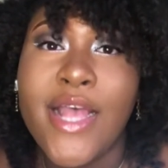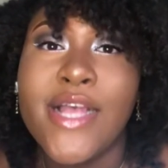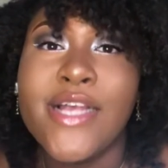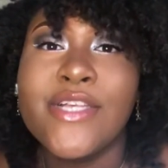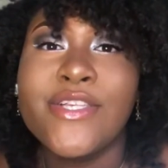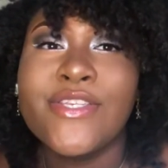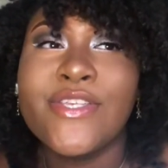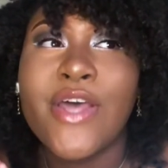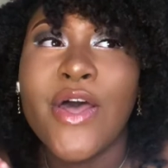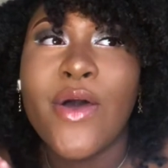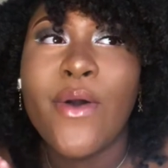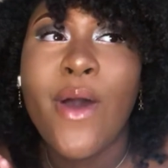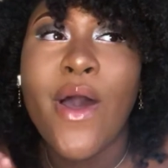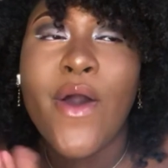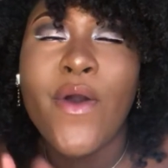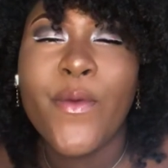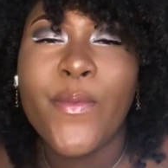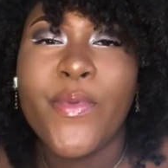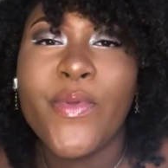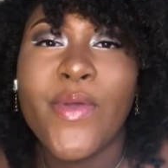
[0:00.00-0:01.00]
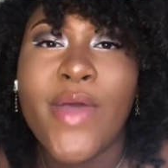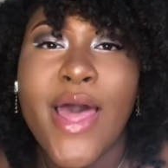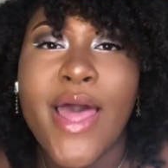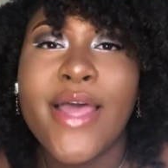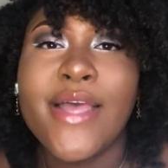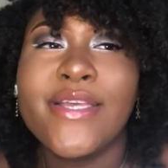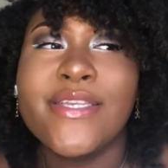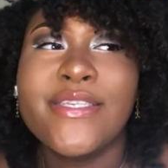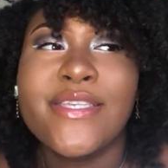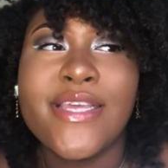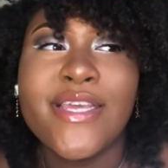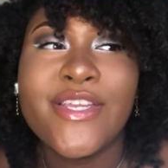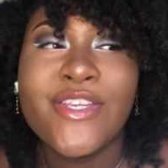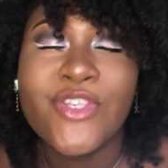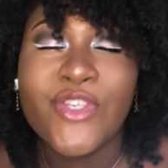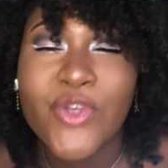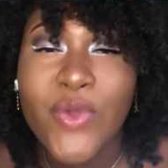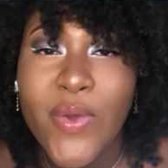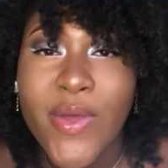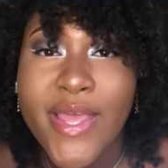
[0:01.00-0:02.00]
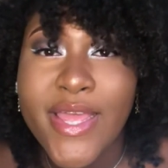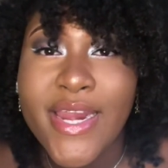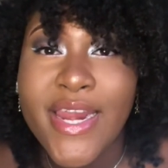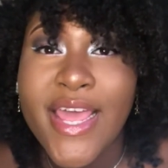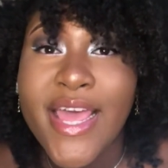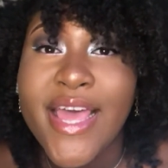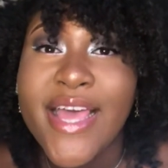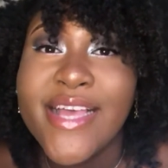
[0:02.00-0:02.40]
So I hope you guys enjoyed.